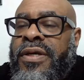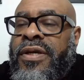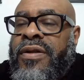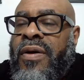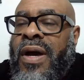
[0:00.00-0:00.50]

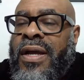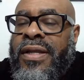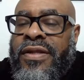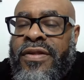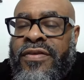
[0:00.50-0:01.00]
you know,
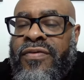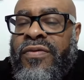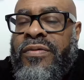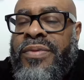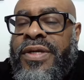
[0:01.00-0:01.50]
it's
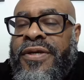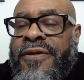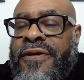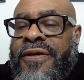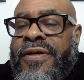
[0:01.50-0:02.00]
going to
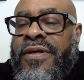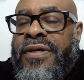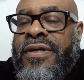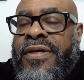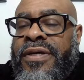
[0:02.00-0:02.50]
be
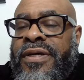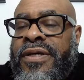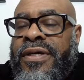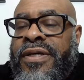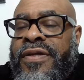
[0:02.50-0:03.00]

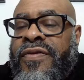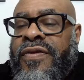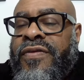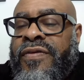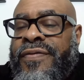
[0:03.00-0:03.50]

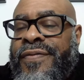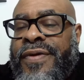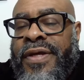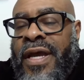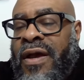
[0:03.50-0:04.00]
it's
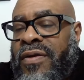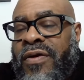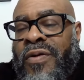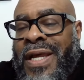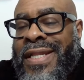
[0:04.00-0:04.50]
I don't
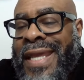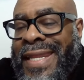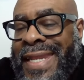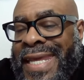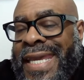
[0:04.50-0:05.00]
know. Like, they
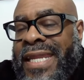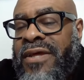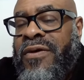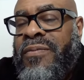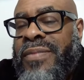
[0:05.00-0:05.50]
need
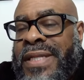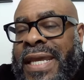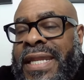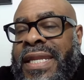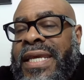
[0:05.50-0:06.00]
him.
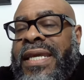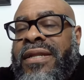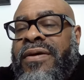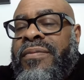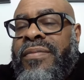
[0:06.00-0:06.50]
They need
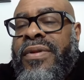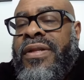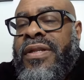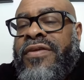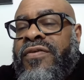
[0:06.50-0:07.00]
him.
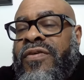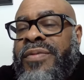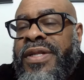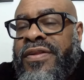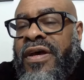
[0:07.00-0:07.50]
It's going to
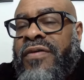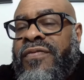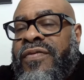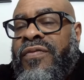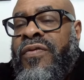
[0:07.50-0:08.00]
be tough
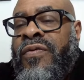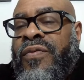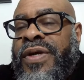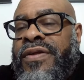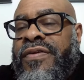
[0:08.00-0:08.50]
on
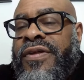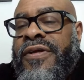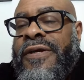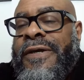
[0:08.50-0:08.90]
Wednesday.